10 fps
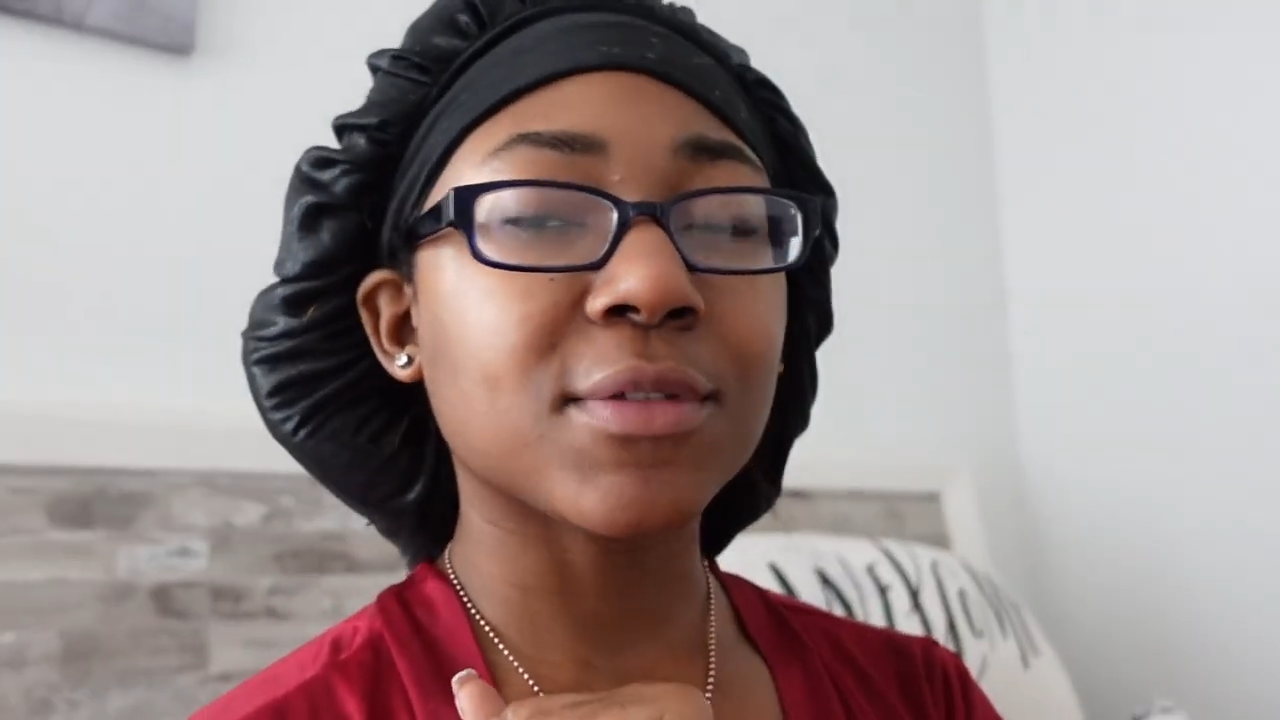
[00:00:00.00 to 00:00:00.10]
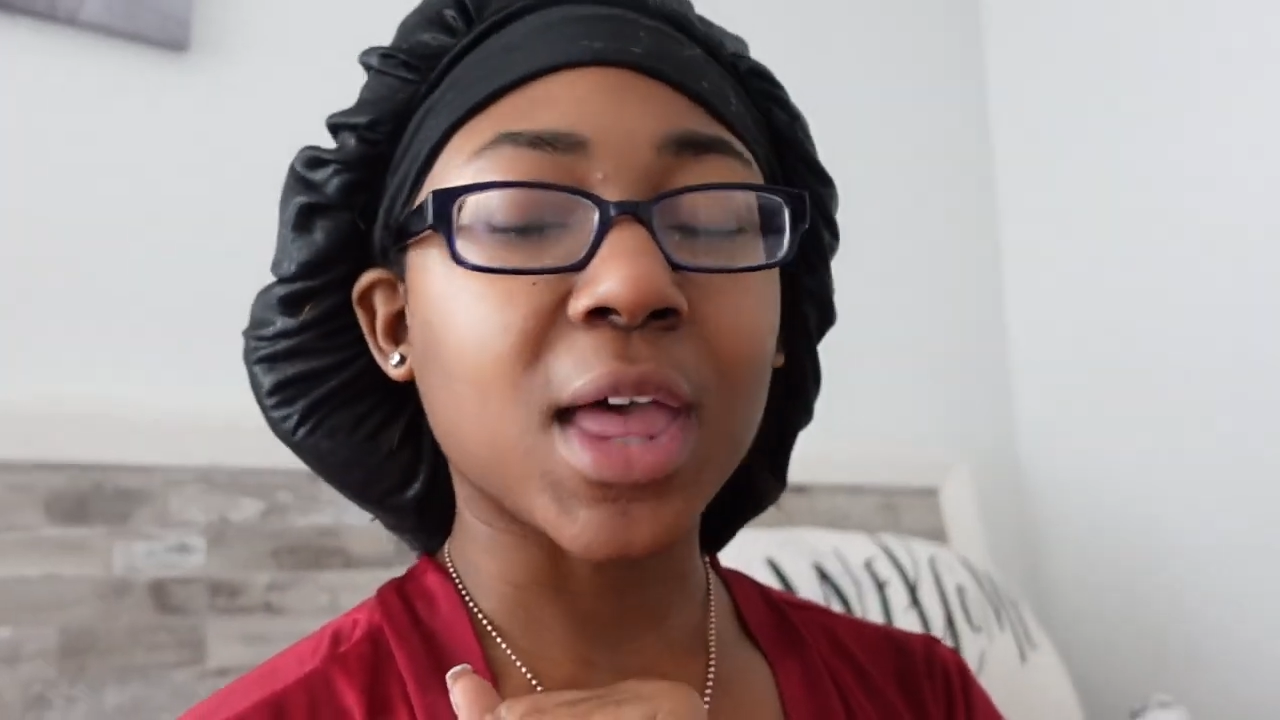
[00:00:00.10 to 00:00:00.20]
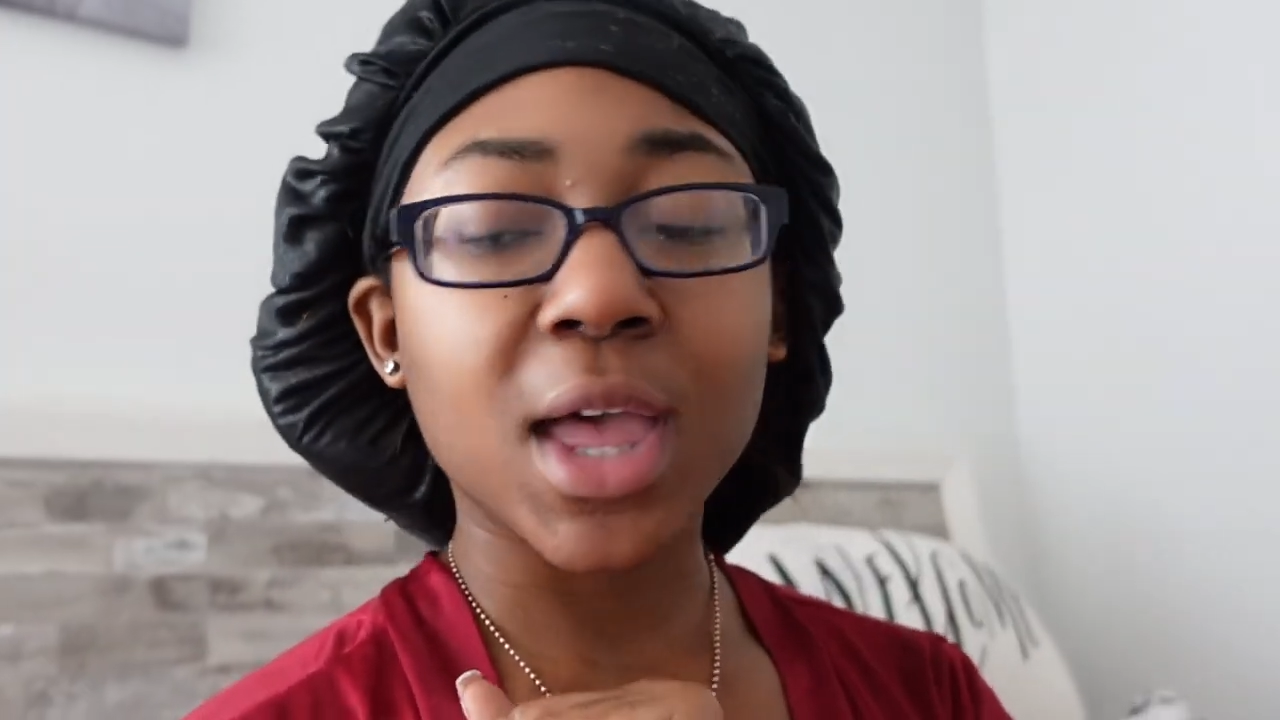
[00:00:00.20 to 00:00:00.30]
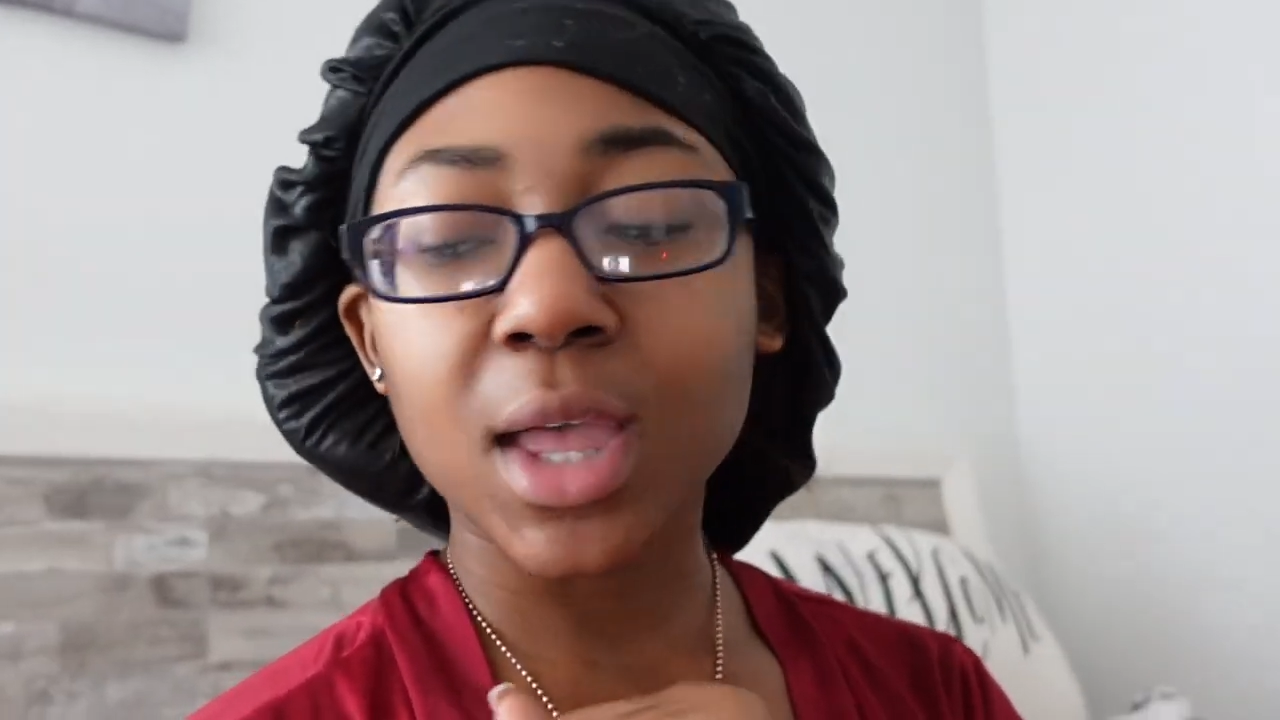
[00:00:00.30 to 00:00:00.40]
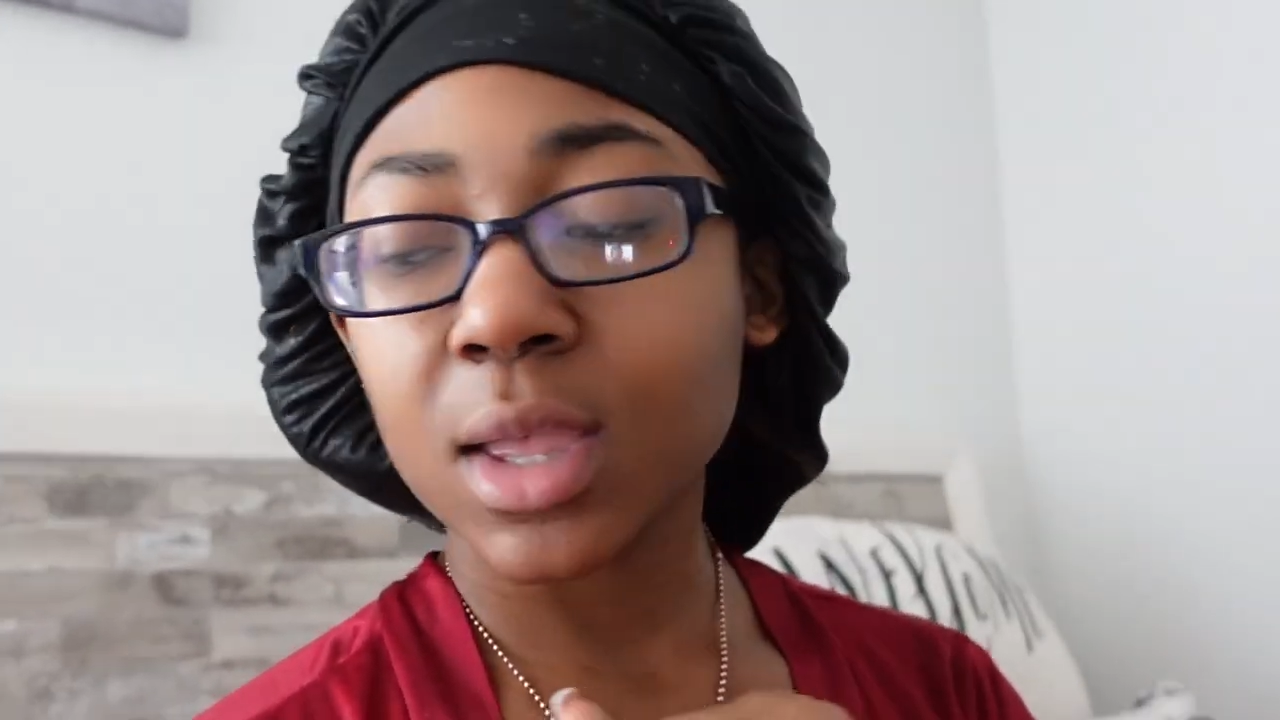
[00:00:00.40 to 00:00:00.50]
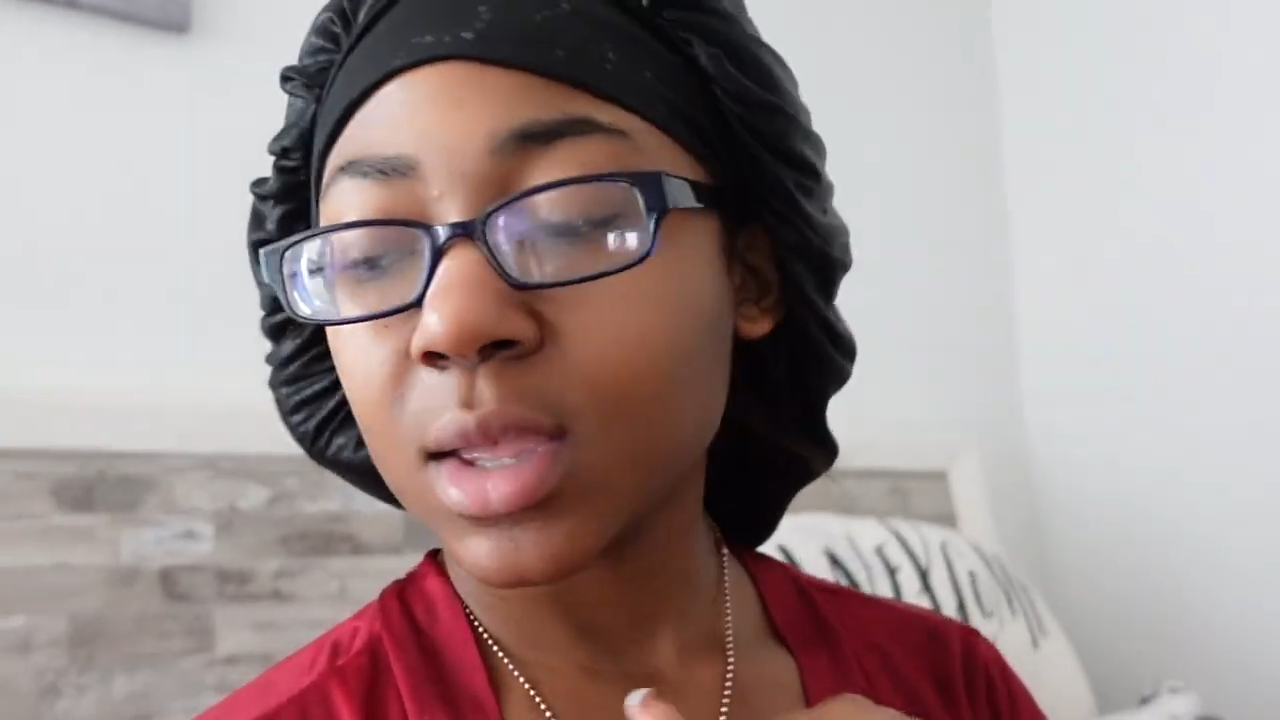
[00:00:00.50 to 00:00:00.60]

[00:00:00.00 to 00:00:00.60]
that?